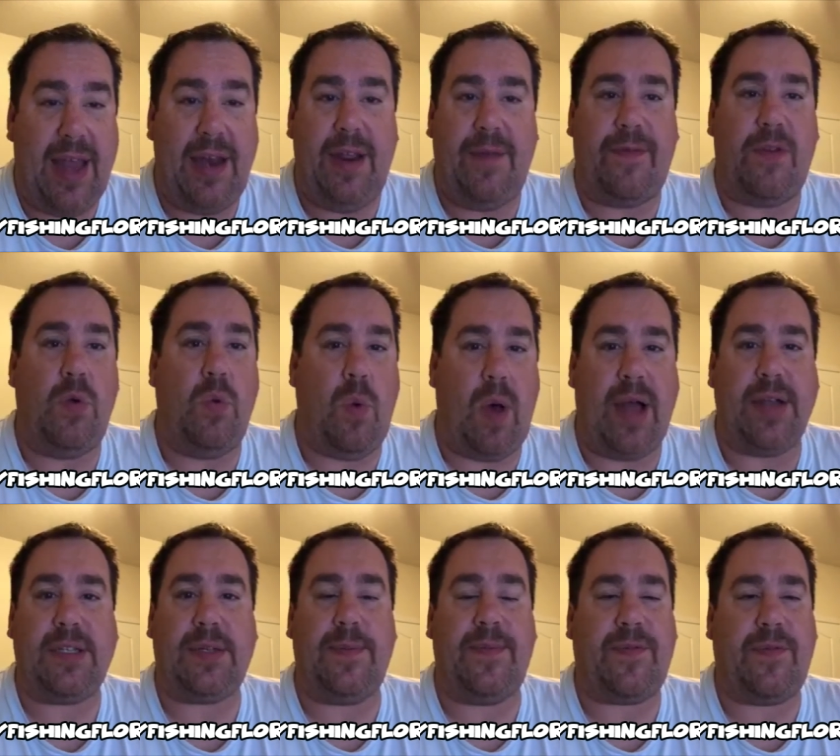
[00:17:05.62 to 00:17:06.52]
And if you
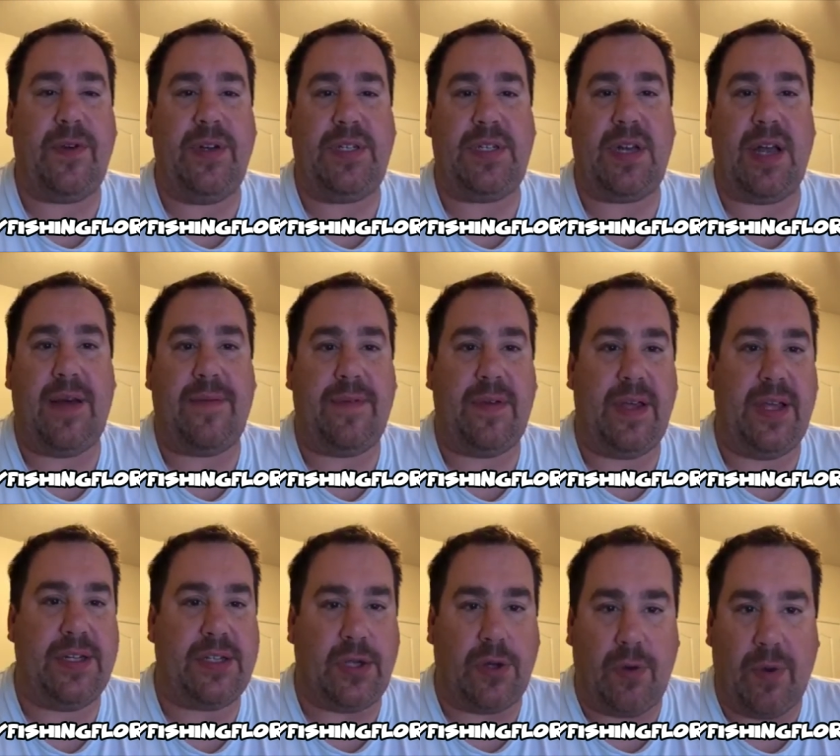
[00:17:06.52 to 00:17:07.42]
want some free stuff,
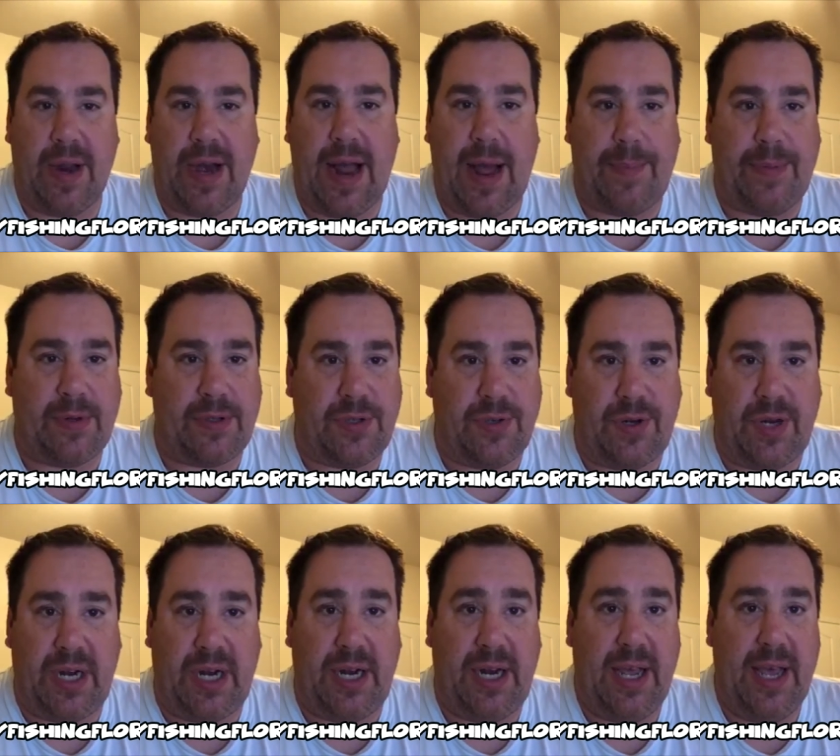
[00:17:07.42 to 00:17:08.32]
it's a great
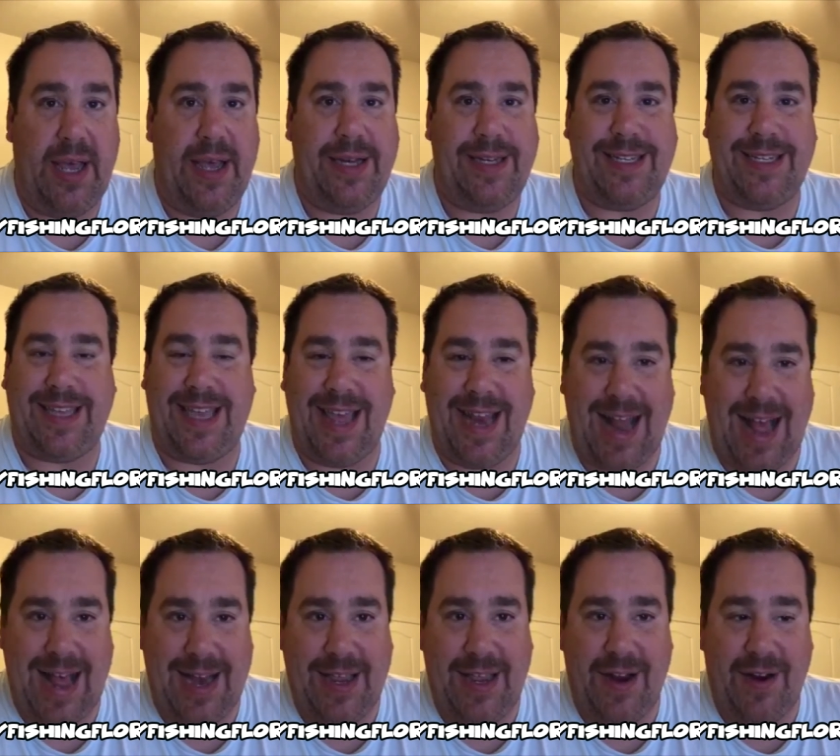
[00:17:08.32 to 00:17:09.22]
opportunity to get
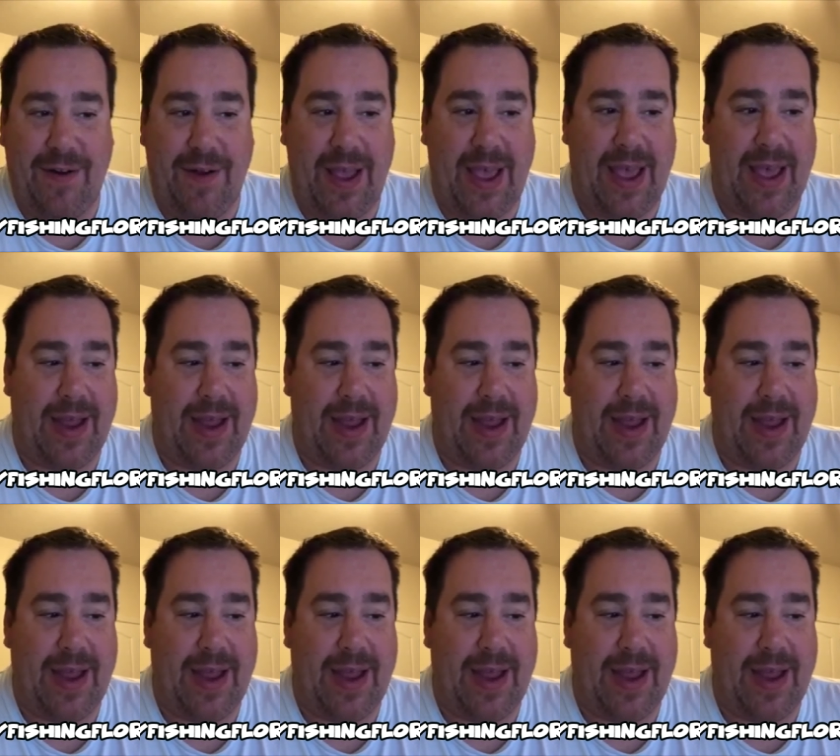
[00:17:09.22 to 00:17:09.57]
on here.